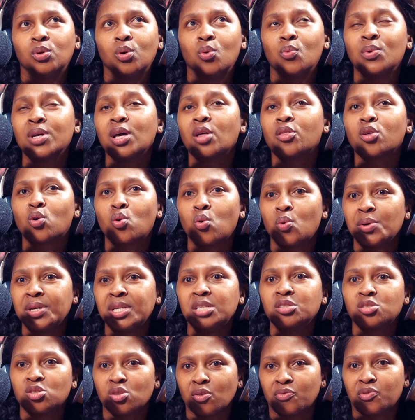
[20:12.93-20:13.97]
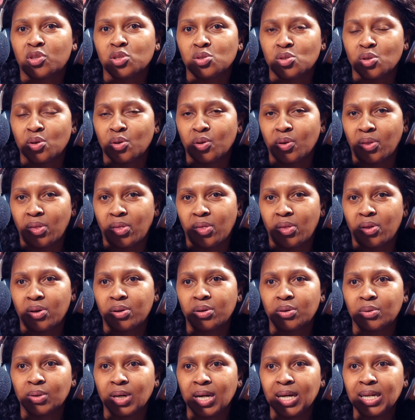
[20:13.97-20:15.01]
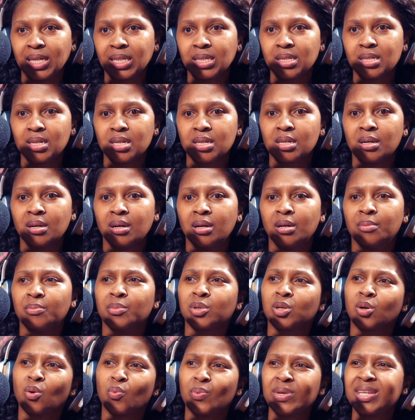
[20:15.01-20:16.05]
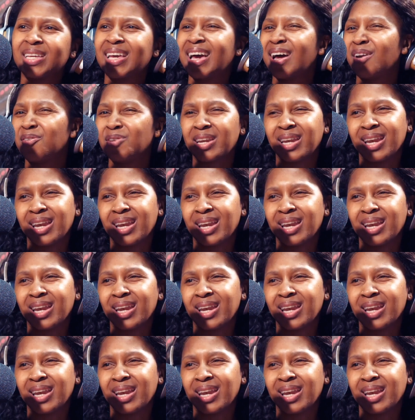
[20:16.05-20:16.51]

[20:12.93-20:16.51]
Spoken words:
we are the queens of this earth, right? We carry